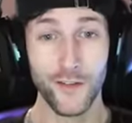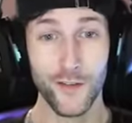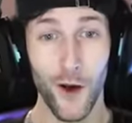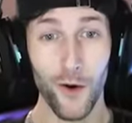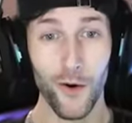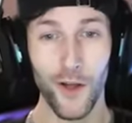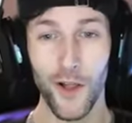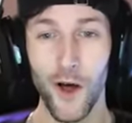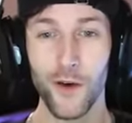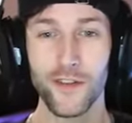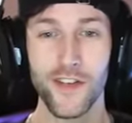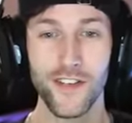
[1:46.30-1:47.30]
he's so
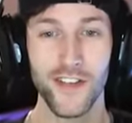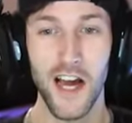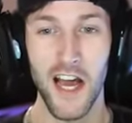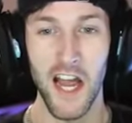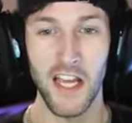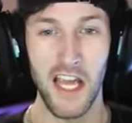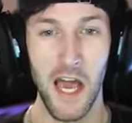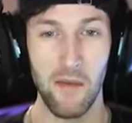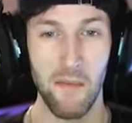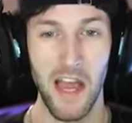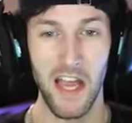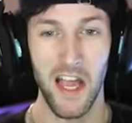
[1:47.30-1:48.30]
close. He's gonna
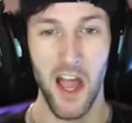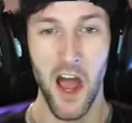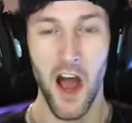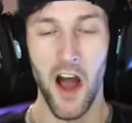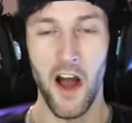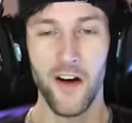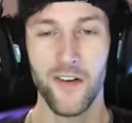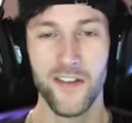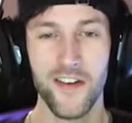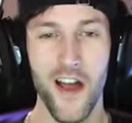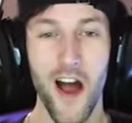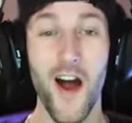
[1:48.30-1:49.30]
get me. Oh
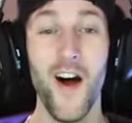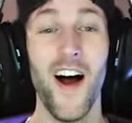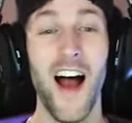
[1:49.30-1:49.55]
no.